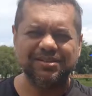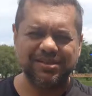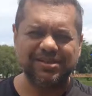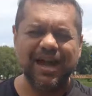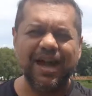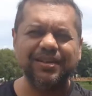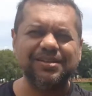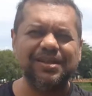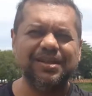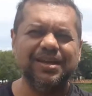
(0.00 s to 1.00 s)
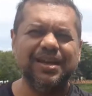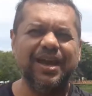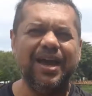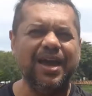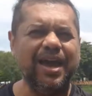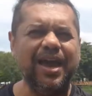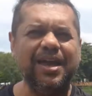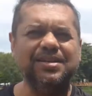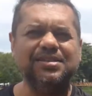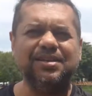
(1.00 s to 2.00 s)
to start
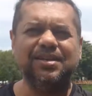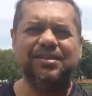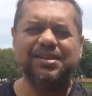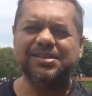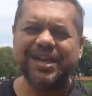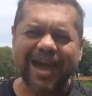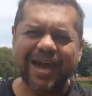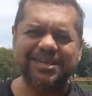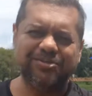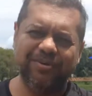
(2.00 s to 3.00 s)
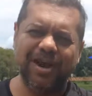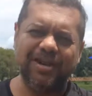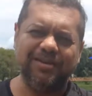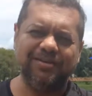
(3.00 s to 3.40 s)
and the tax rate.